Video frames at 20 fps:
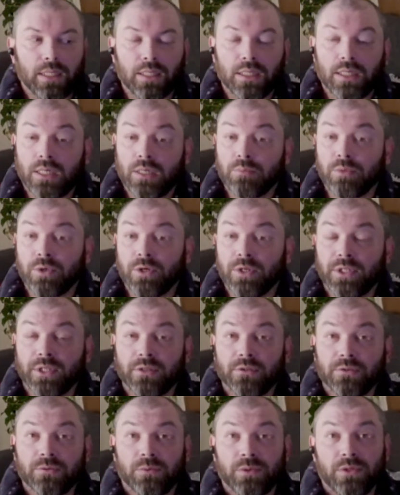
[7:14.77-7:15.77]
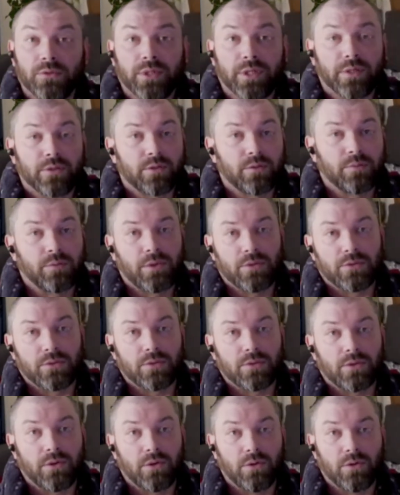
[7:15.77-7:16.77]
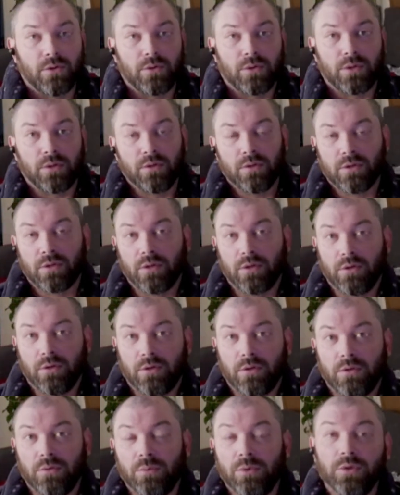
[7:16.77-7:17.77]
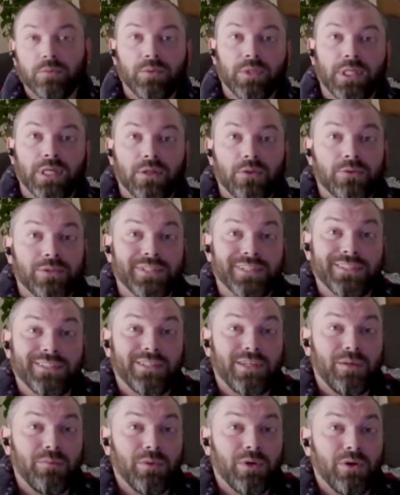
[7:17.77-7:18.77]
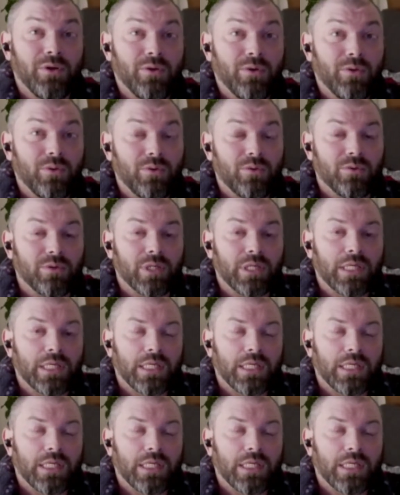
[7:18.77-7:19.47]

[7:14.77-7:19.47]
Merging is when you take someone else's code and your code and you put them together into the same code.